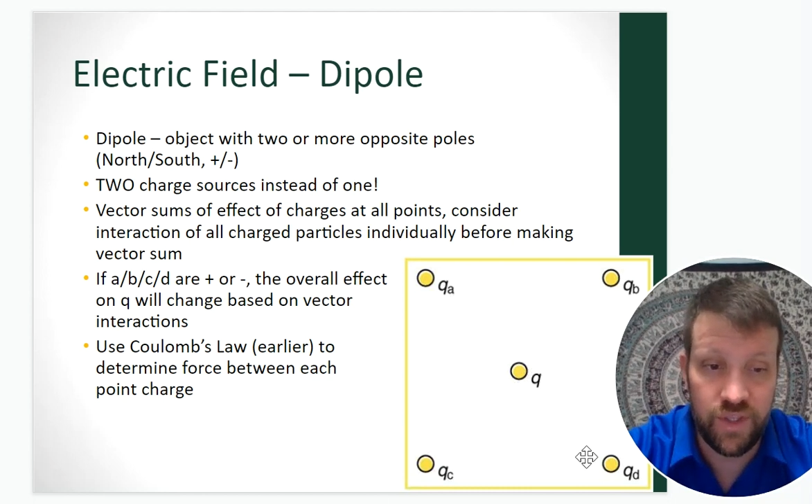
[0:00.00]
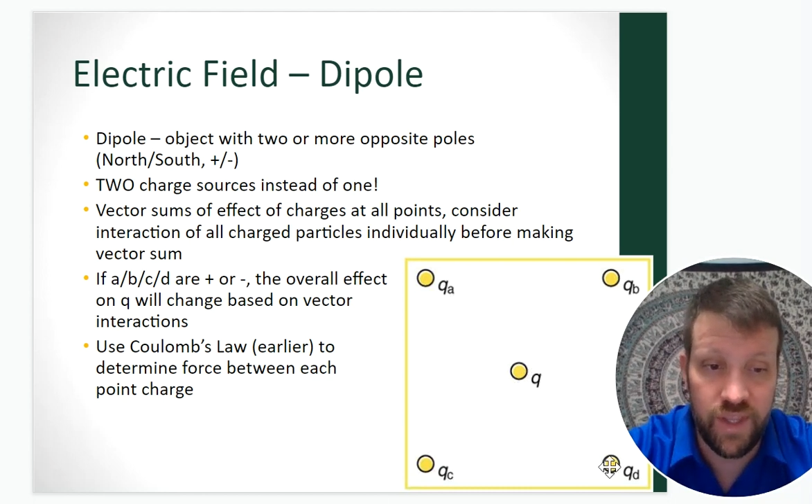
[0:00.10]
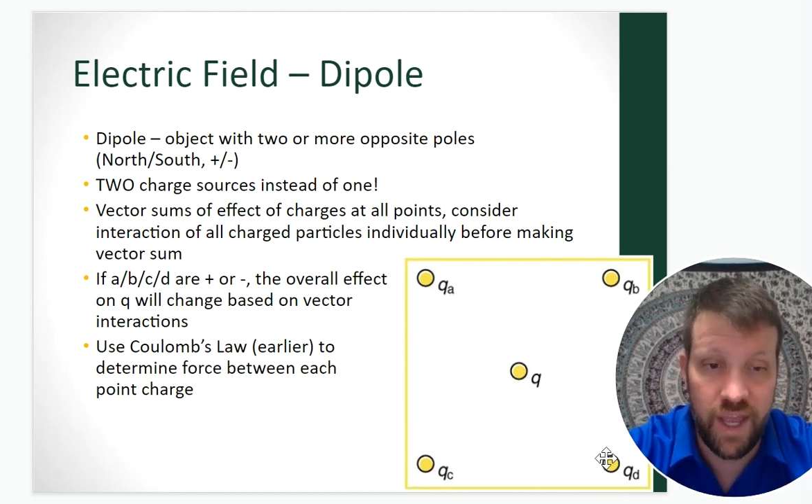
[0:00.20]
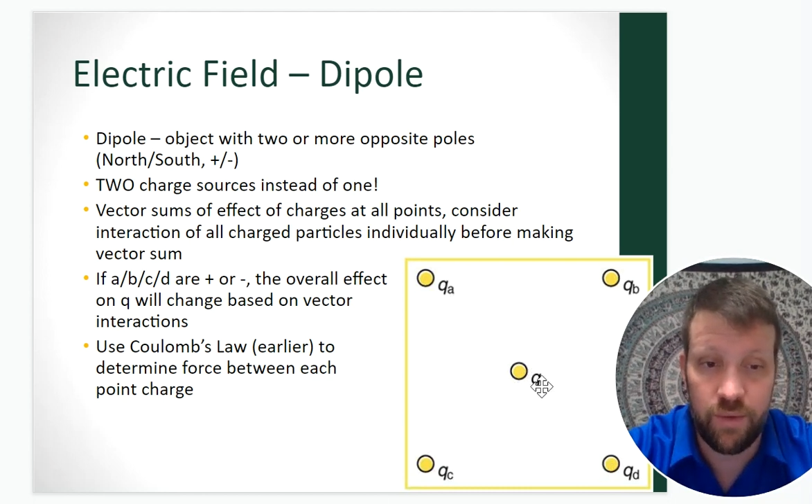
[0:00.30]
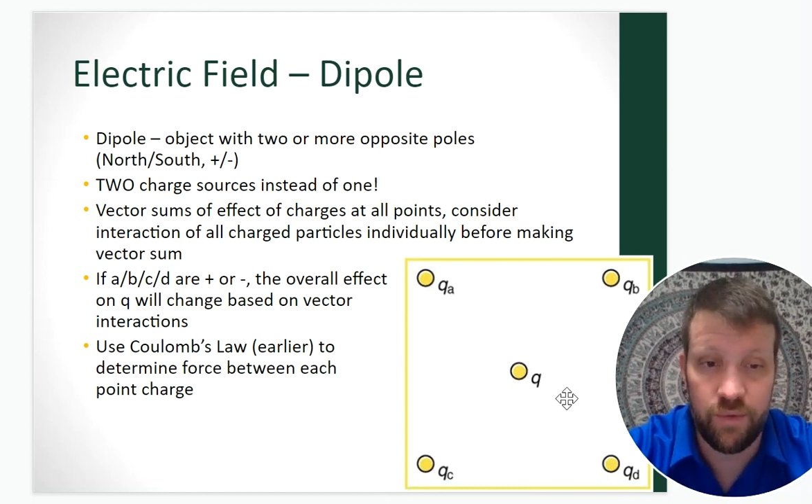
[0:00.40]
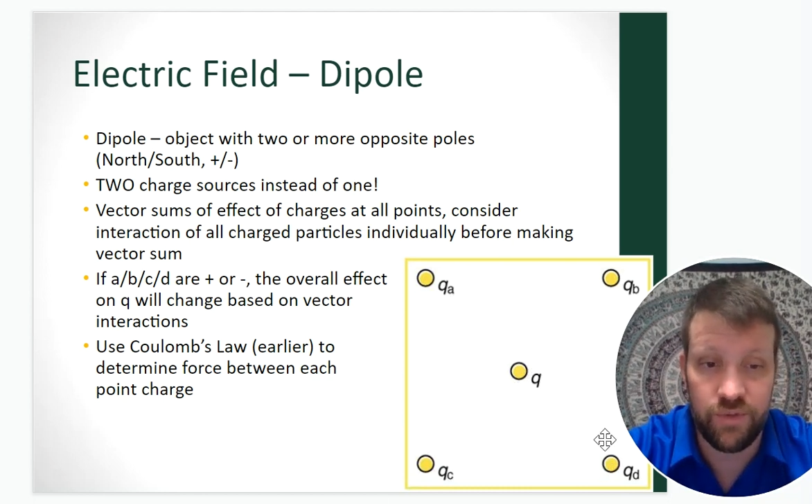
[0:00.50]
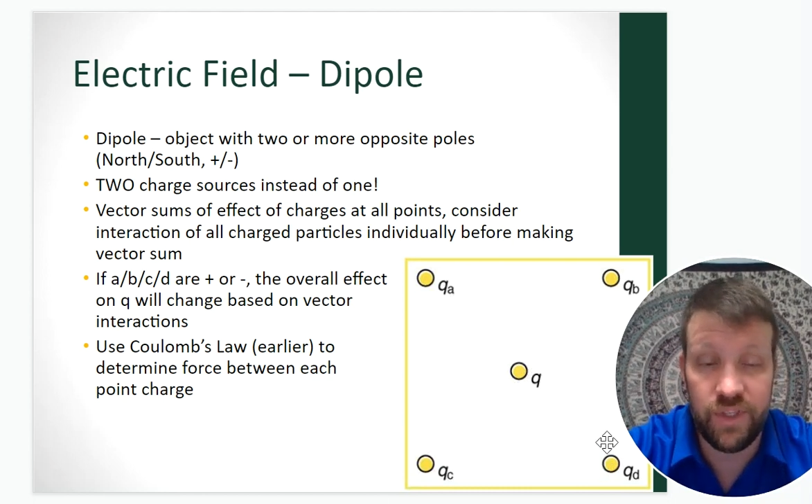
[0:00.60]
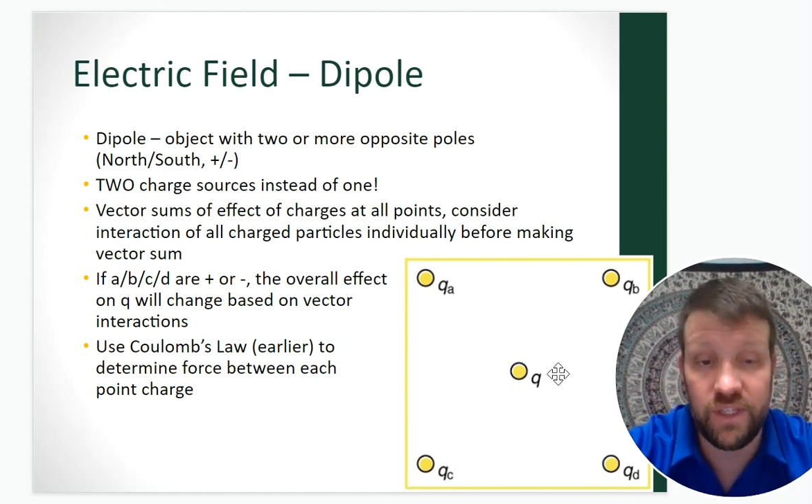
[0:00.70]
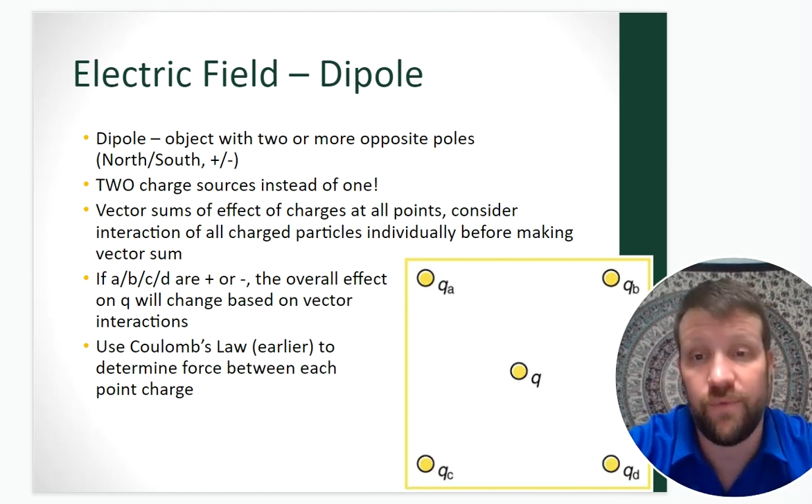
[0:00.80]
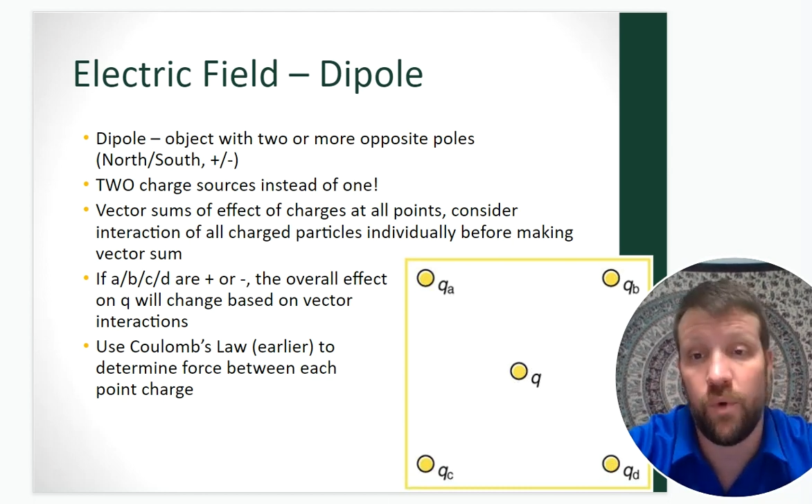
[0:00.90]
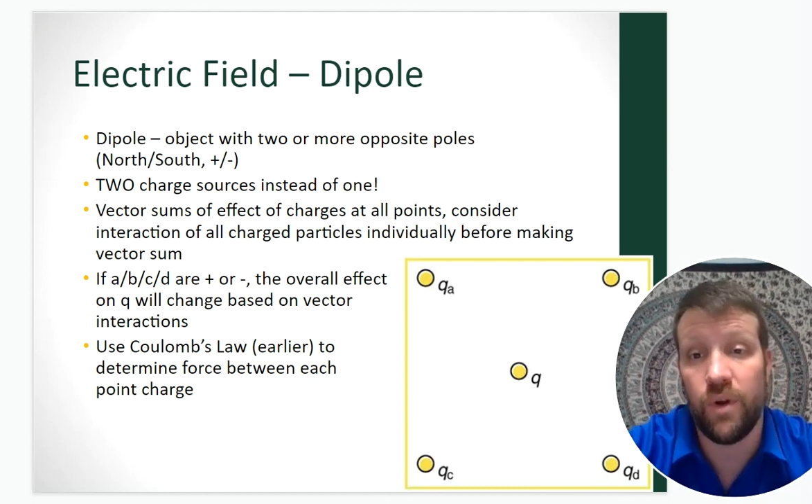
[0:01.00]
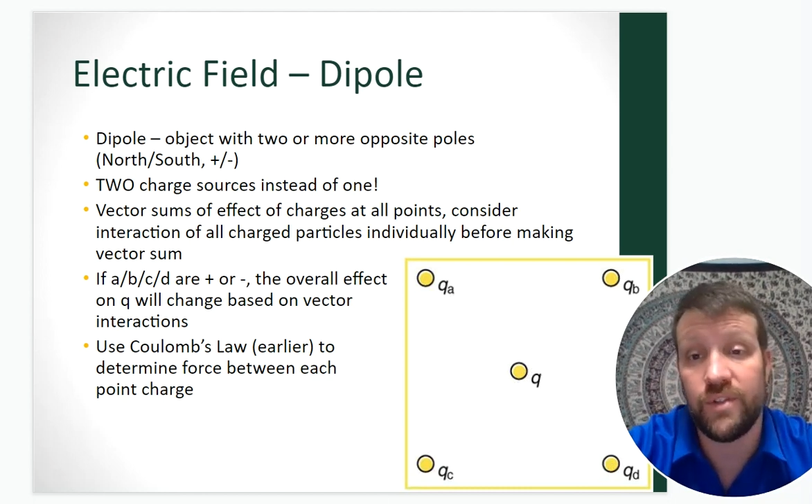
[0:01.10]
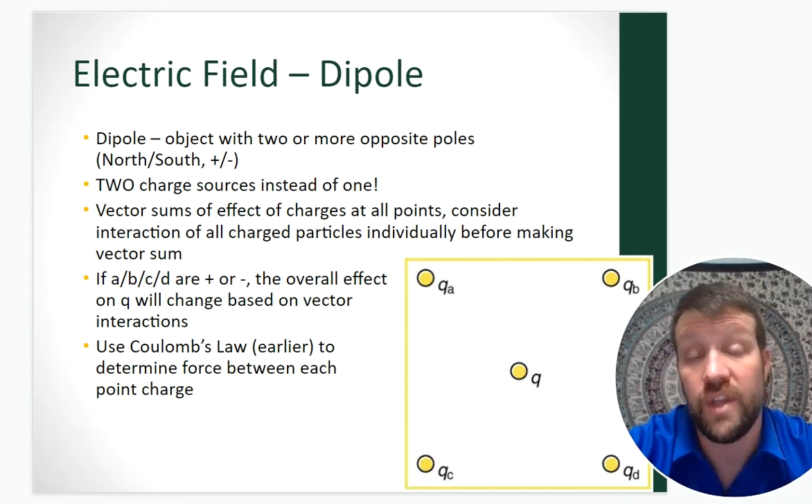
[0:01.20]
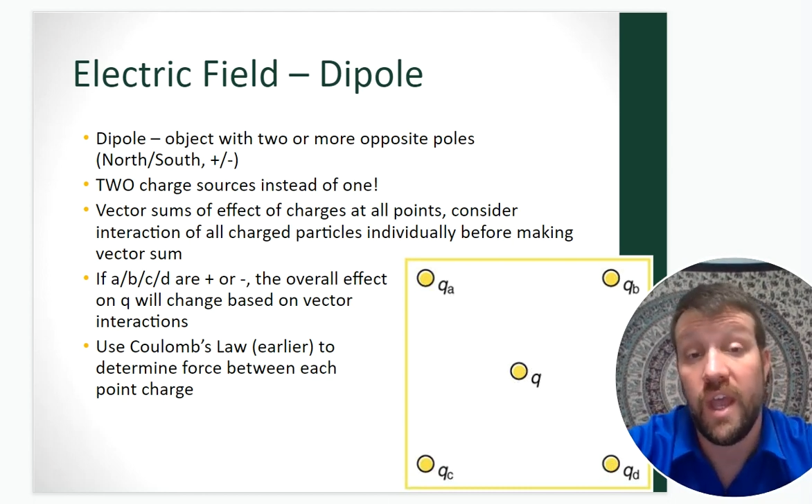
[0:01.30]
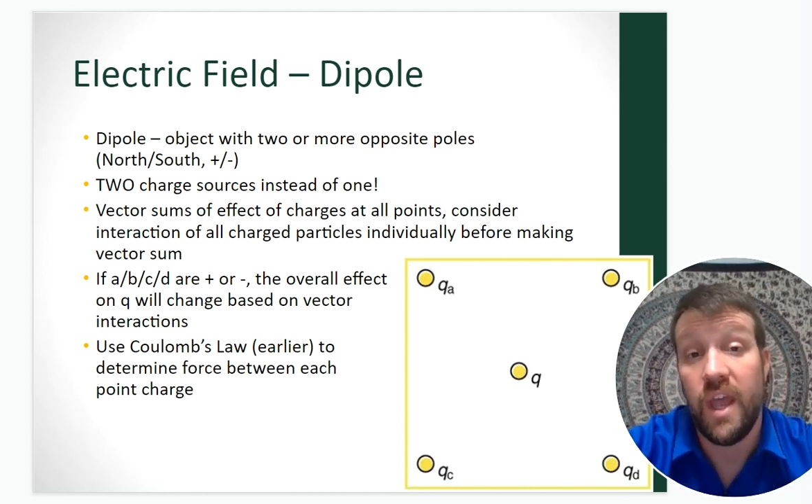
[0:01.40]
and that equals this force,